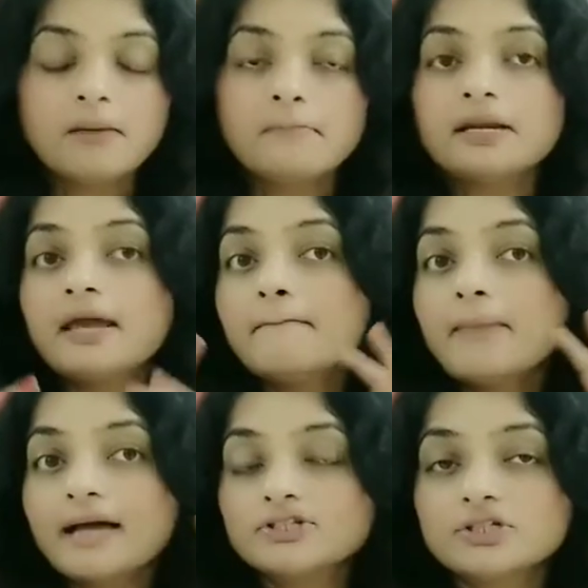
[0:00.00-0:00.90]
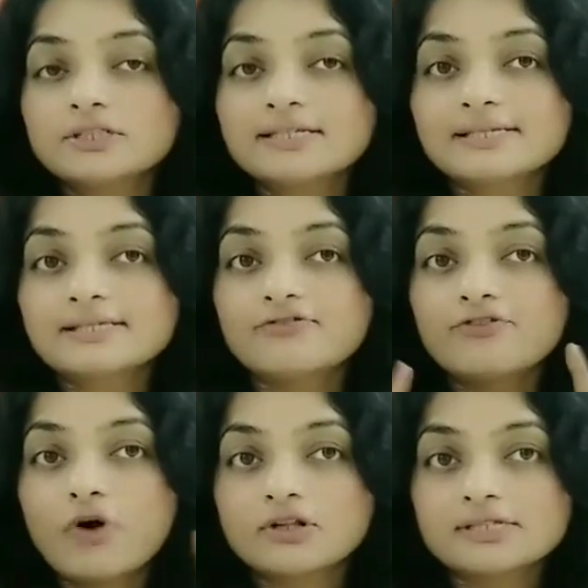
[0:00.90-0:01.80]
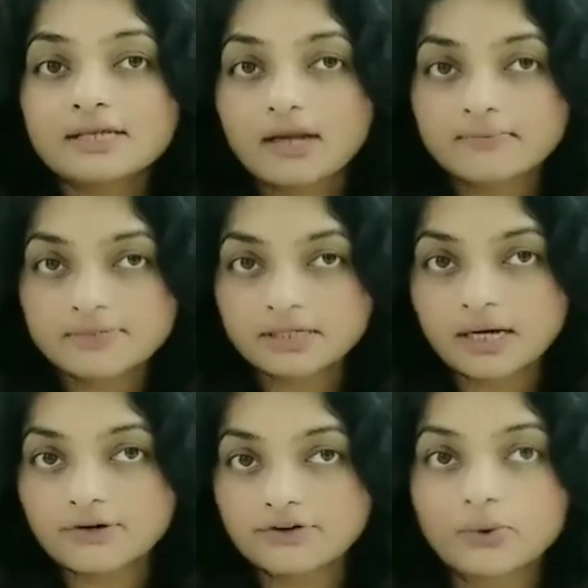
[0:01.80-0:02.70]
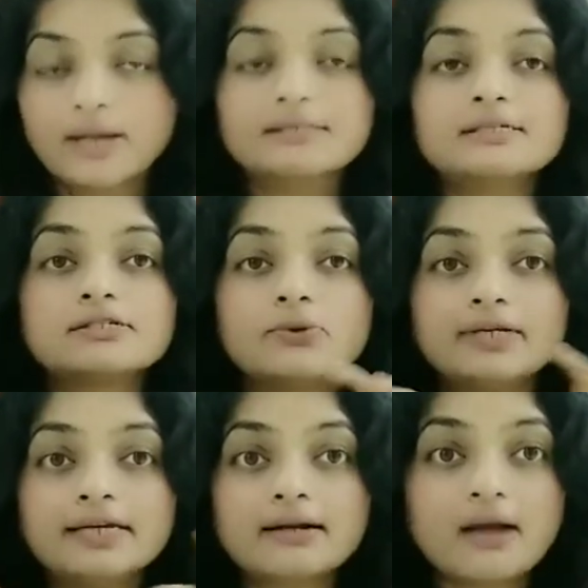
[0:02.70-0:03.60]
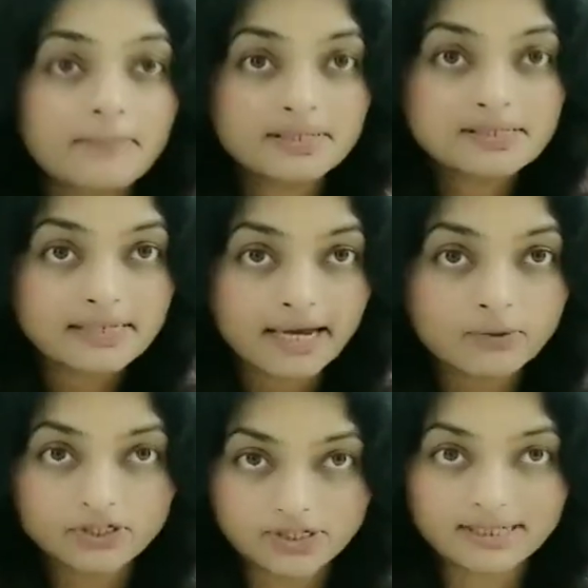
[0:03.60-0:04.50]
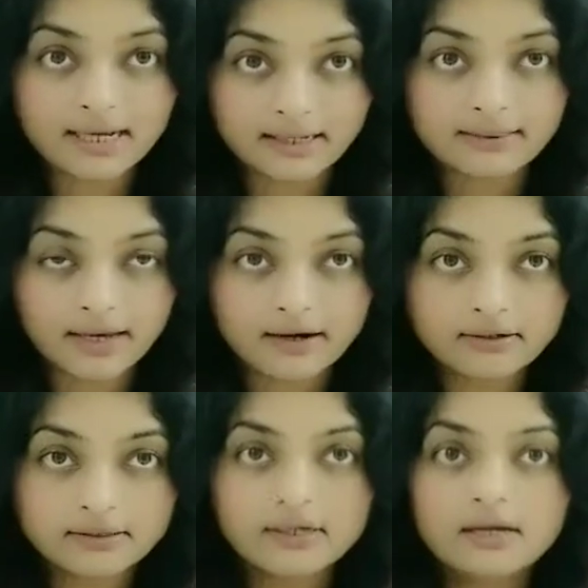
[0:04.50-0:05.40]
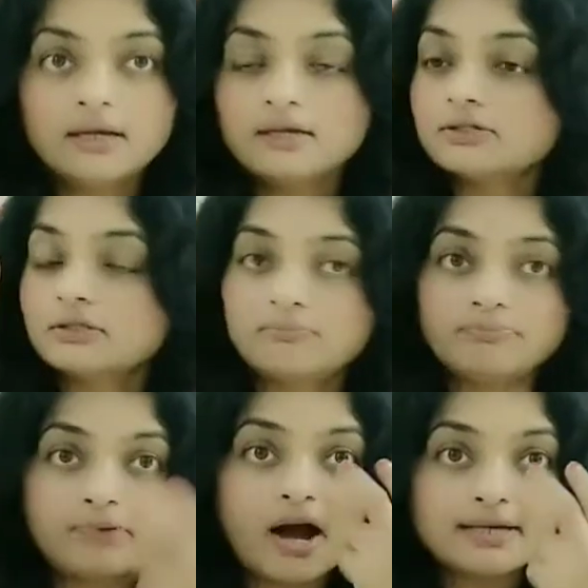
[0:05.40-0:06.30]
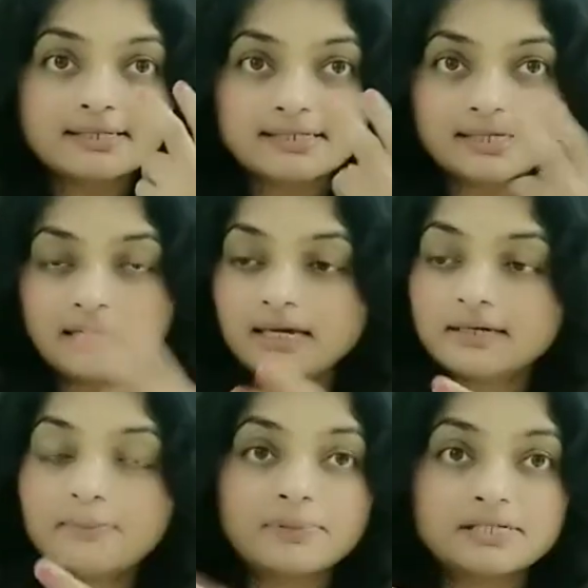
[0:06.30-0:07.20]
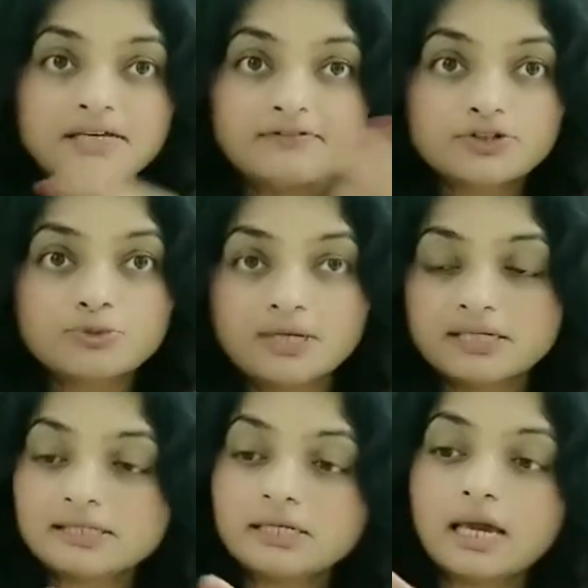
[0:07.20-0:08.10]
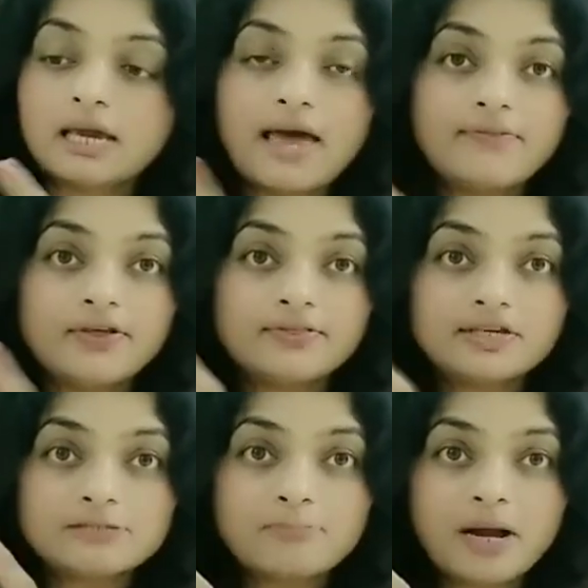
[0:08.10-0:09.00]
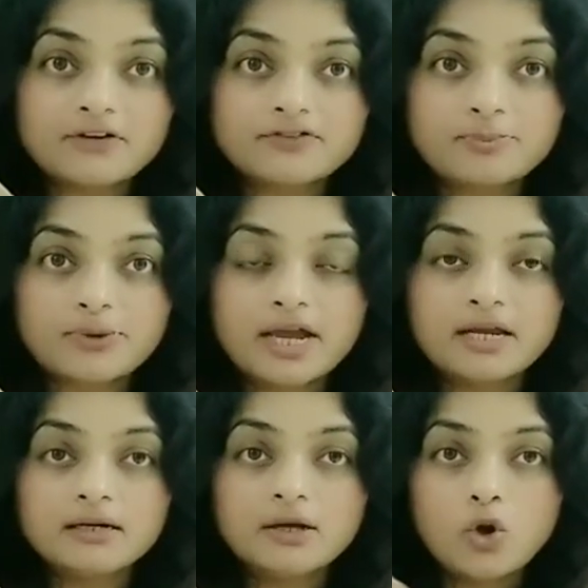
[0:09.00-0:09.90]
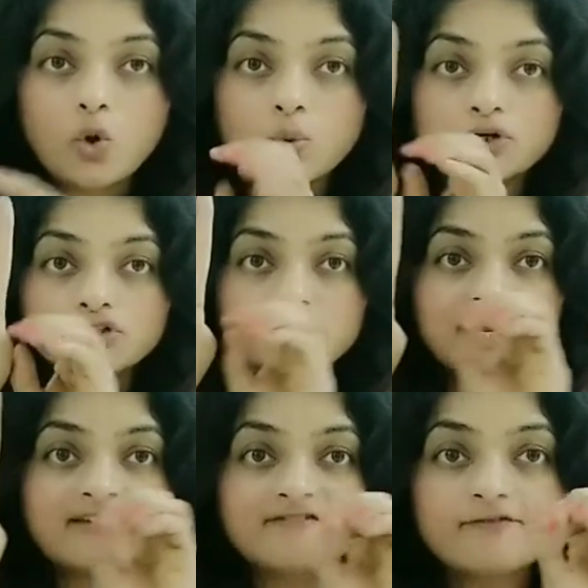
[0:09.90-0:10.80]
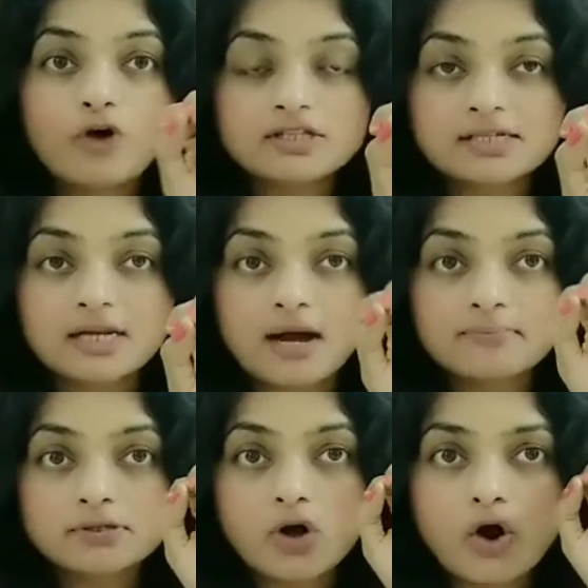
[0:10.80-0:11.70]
But imagine this is a false alarm scenario, and this is only a rubber snake which is lying there. So I see it and perceive it to be a snake, and then this part of the brain would send false alarms.